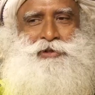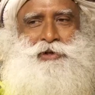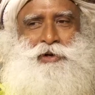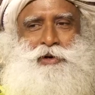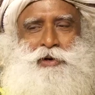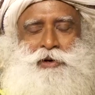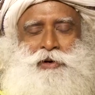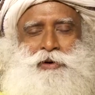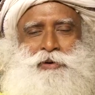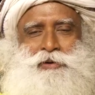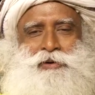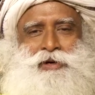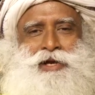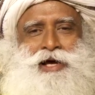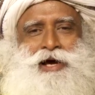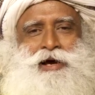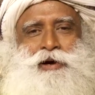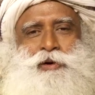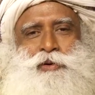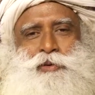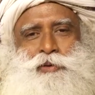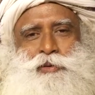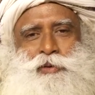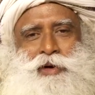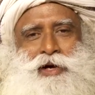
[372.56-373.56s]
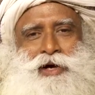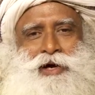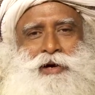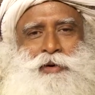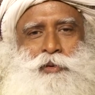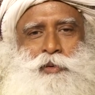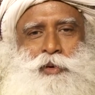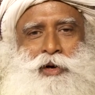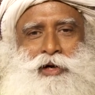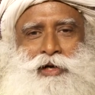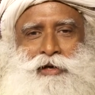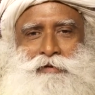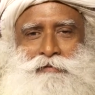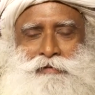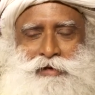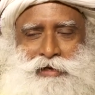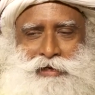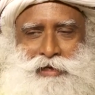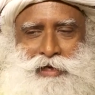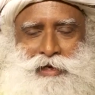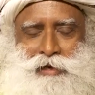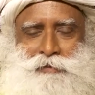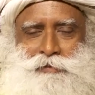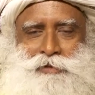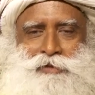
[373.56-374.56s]
So now,
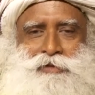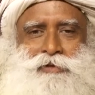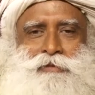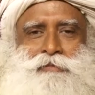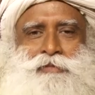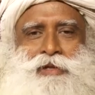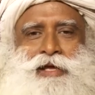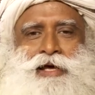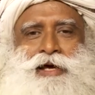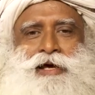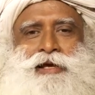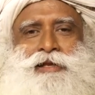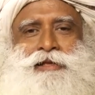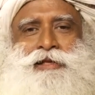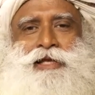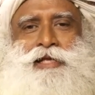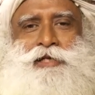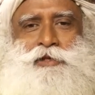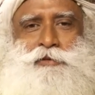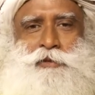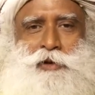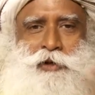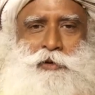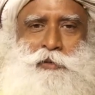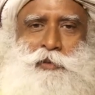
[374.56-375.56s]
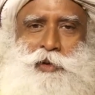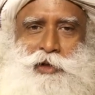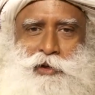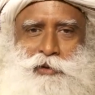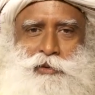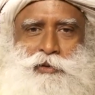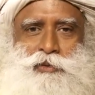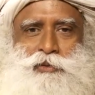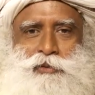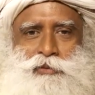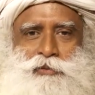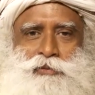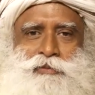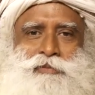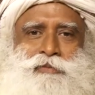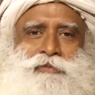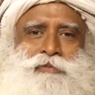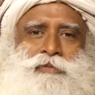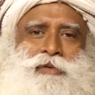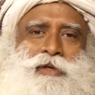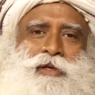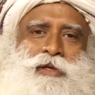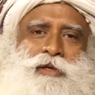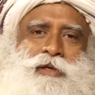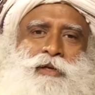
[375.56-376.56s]
whatever comes from there, that's what we do.
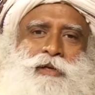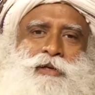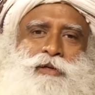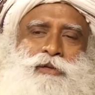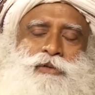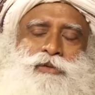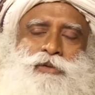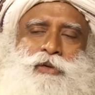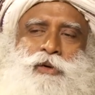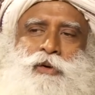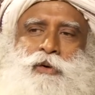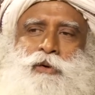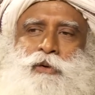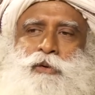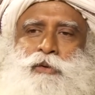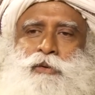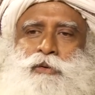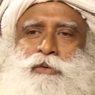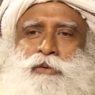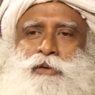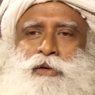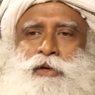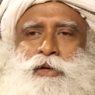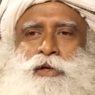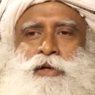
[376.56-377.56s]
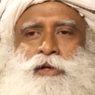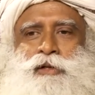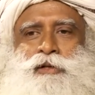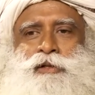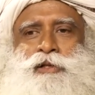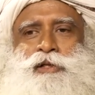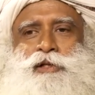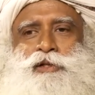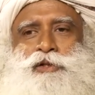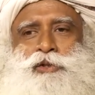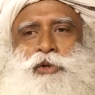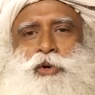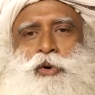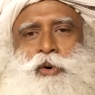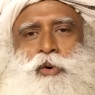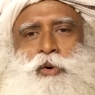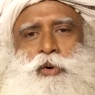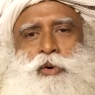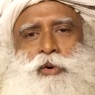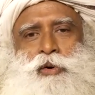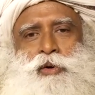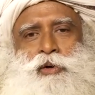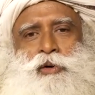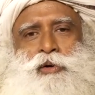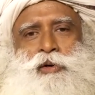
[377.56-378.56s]
So, this
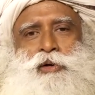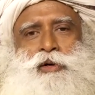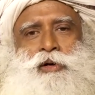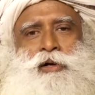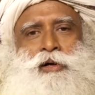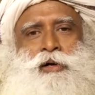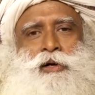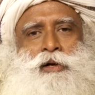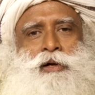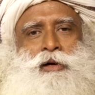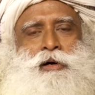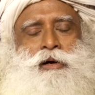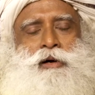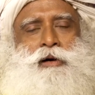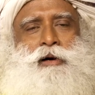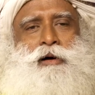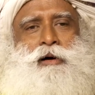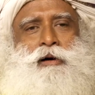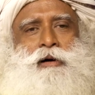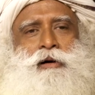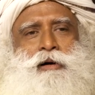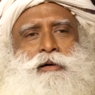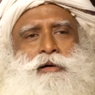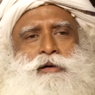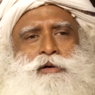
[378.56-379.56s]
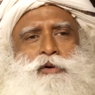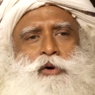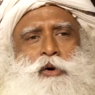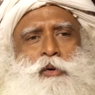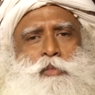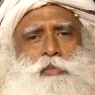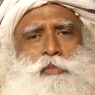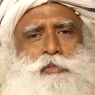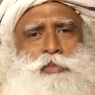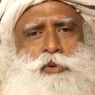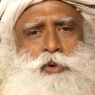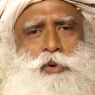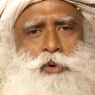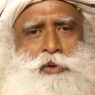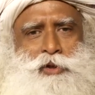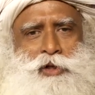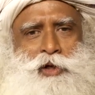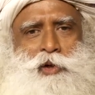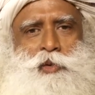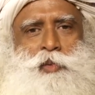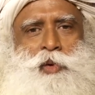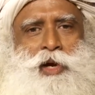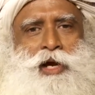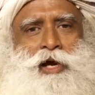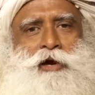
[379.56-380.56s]
whole,
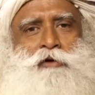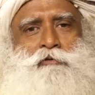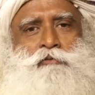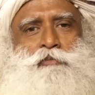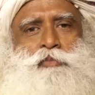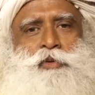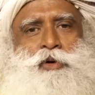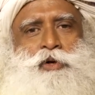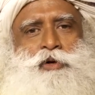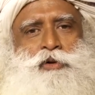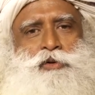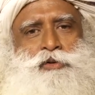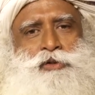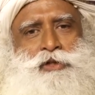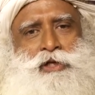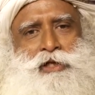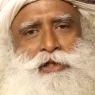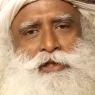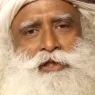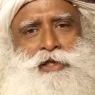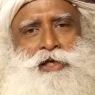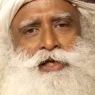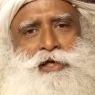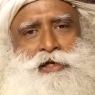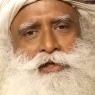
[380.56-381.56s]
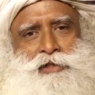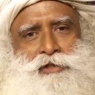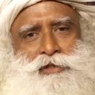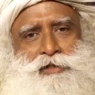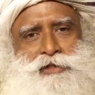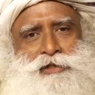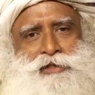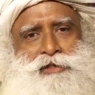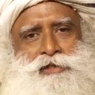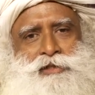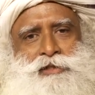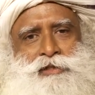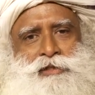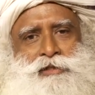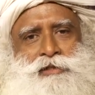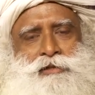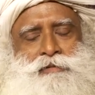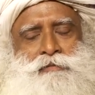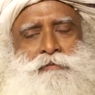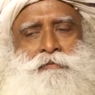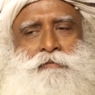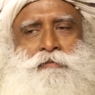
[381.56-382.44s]
brutal way of producing things.